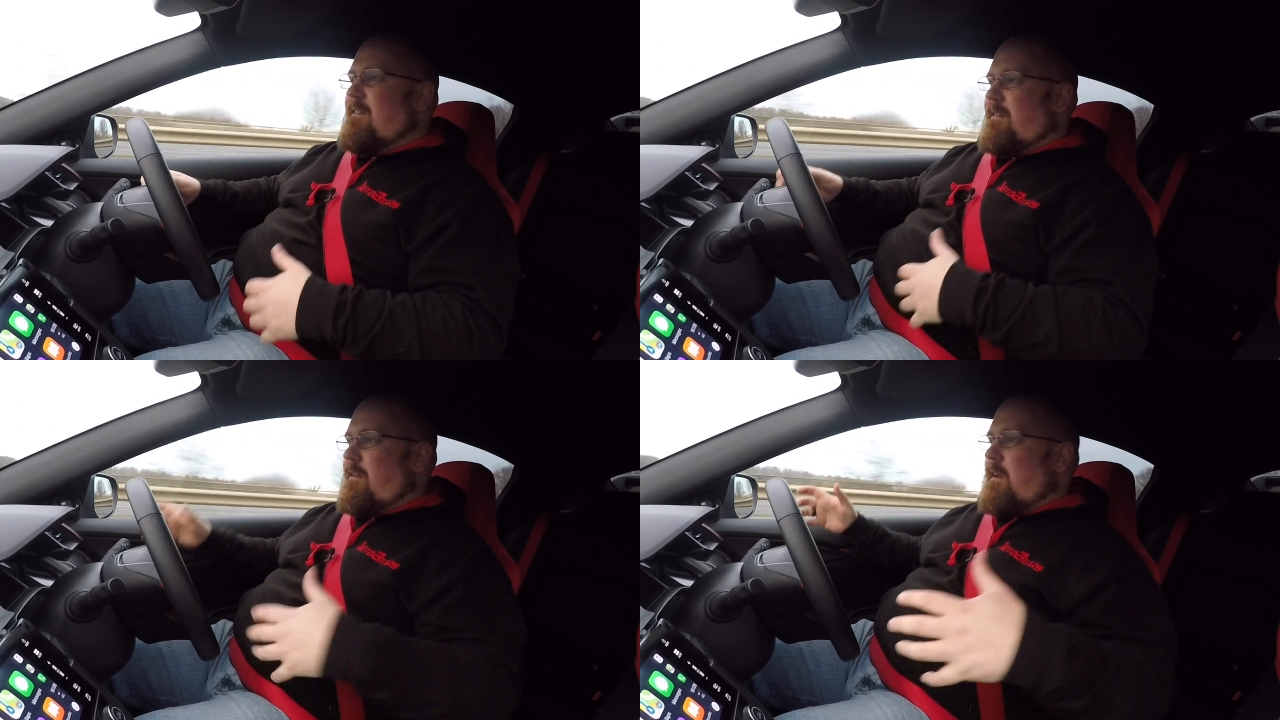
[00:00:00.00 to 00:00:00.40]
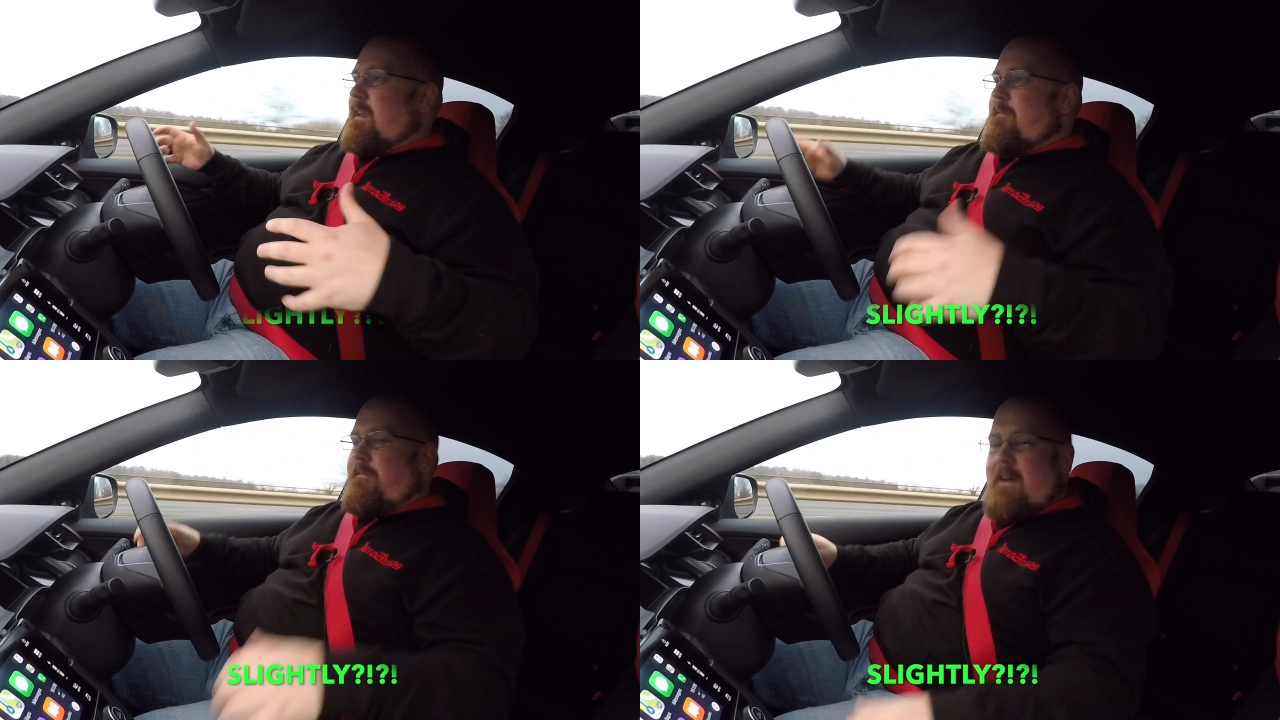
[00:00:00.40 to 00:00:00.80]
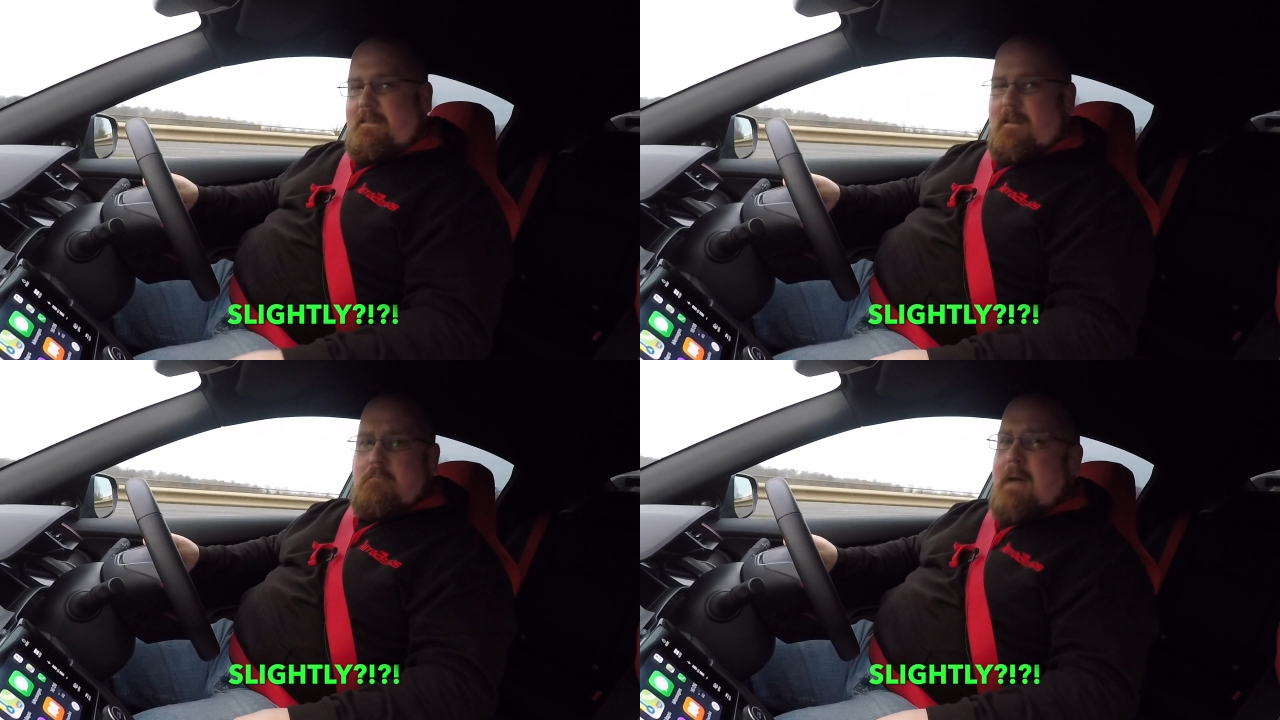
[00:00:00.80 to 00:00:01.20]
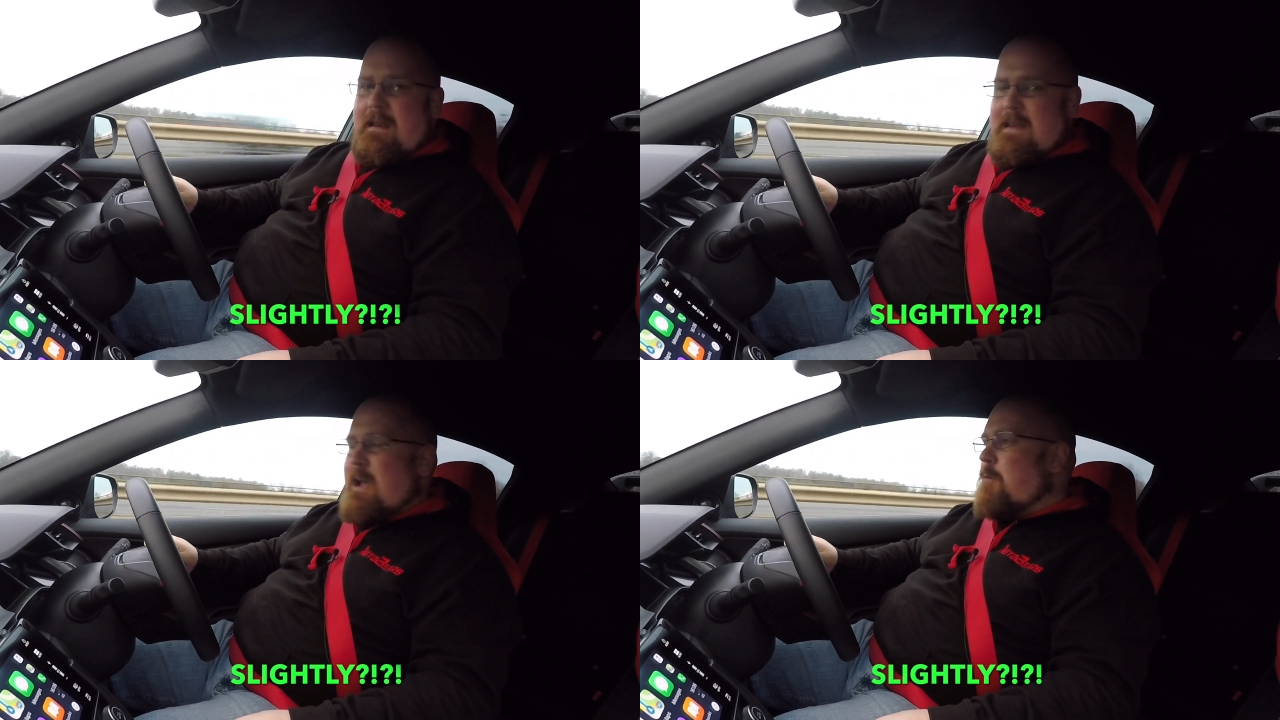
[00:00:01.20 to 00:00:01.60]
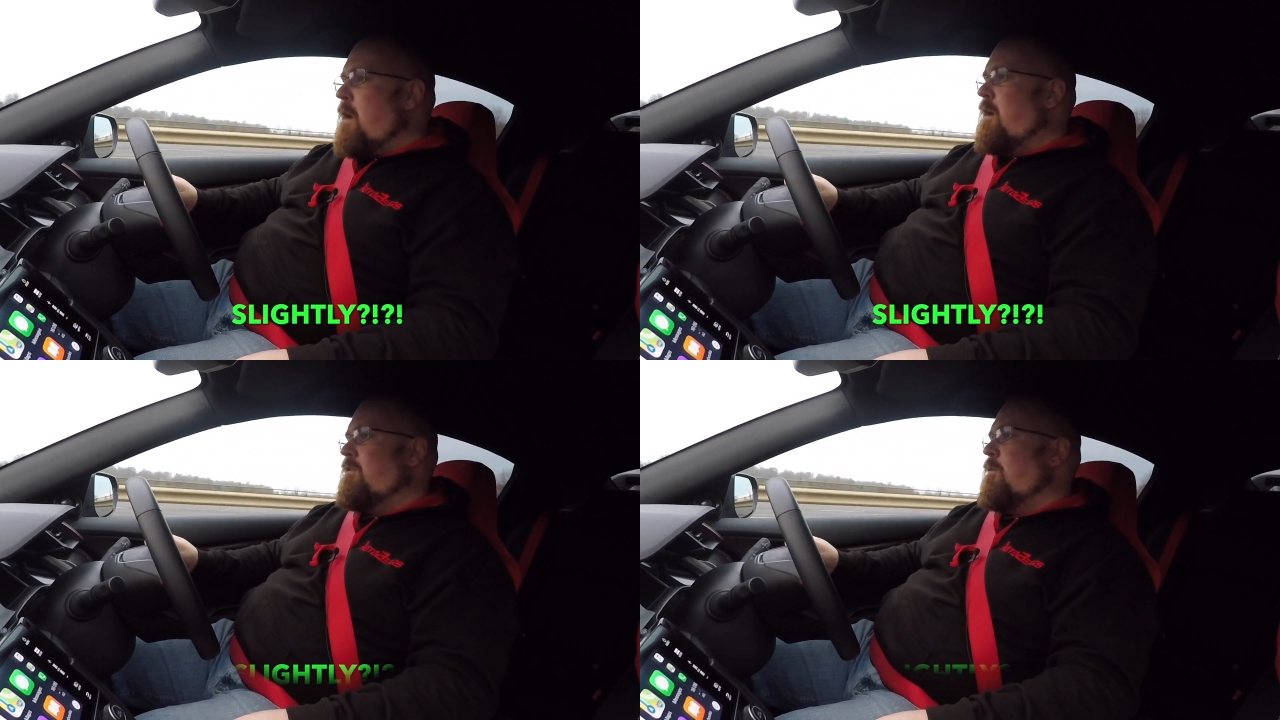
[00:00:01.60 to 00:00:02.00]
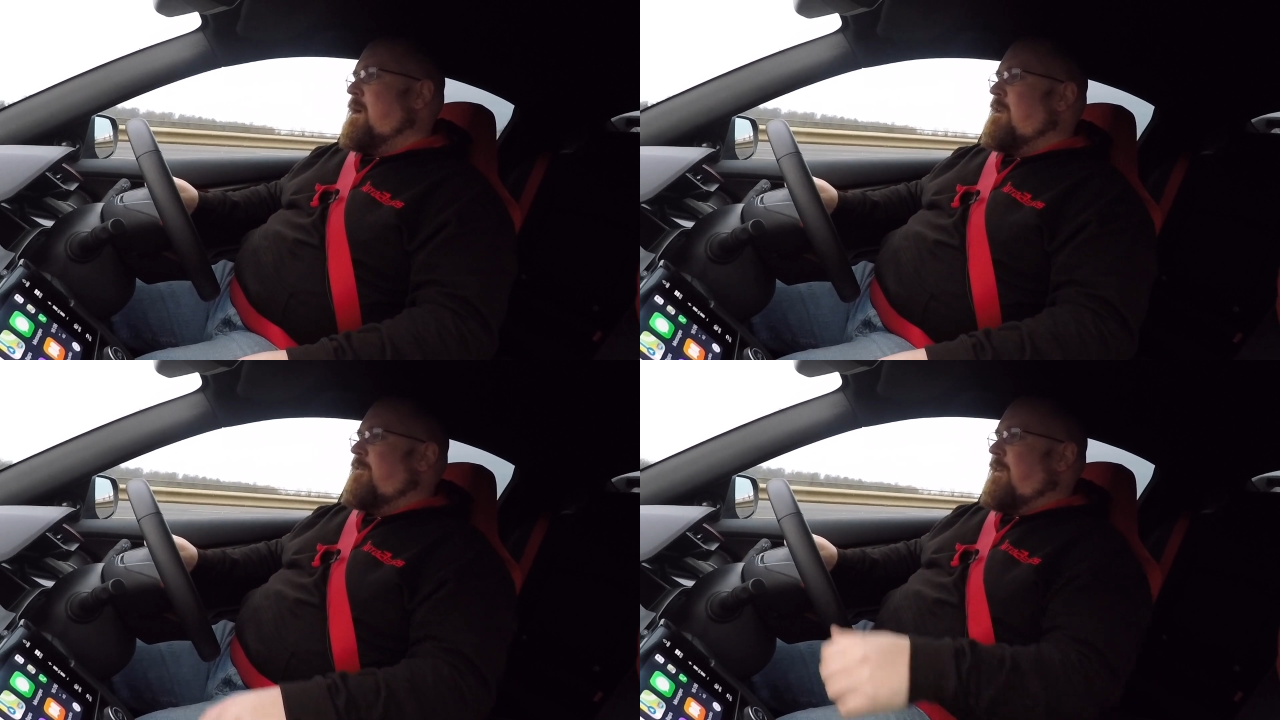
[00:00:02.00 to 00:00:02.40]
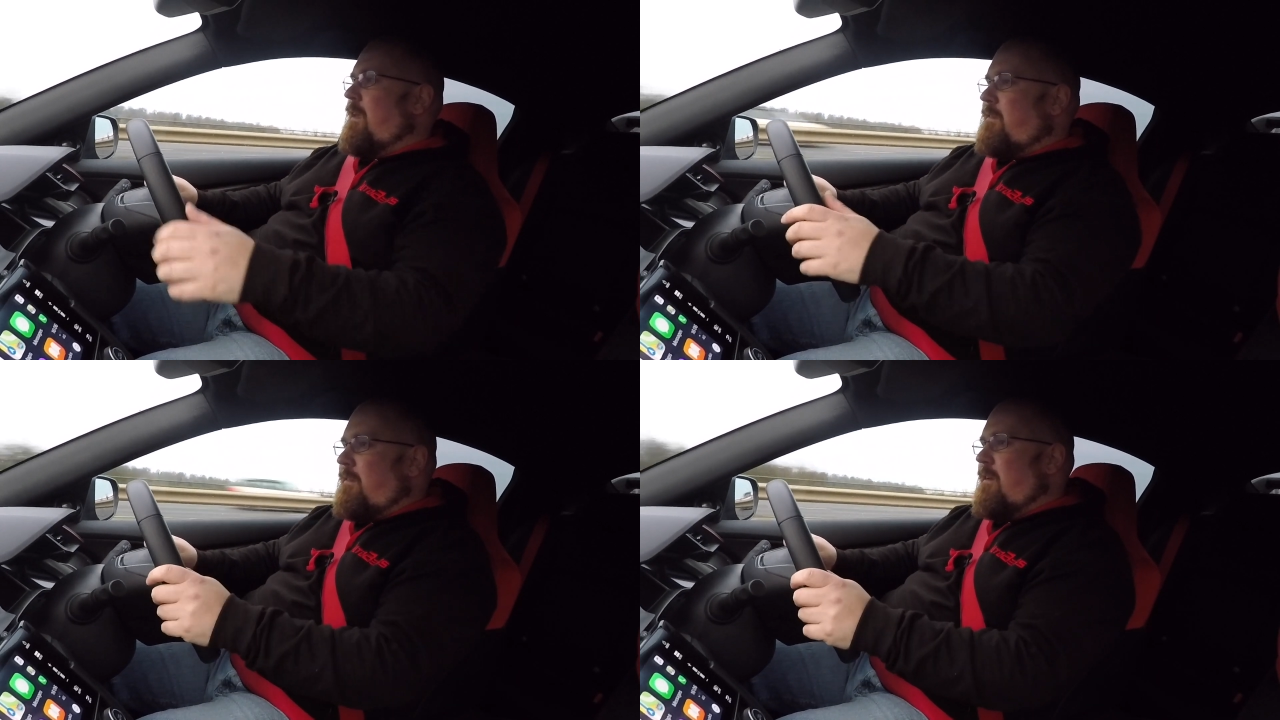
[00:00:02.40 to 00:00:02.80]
slightly fatter Matt Neal behind the wheel of this.